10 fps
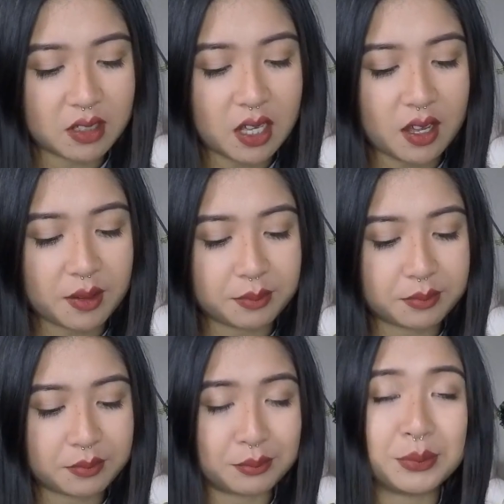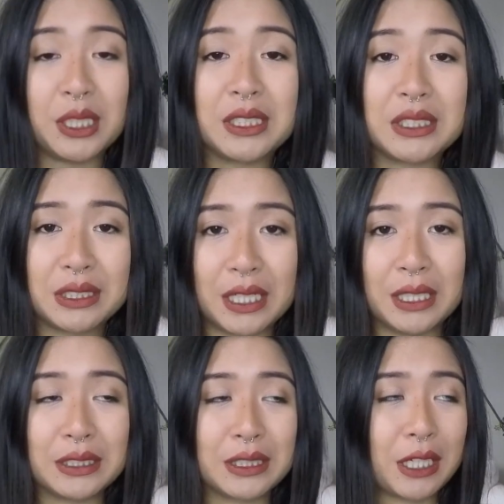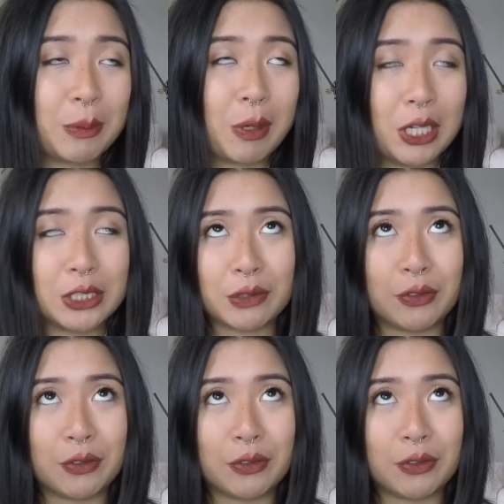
Um, but that is like a project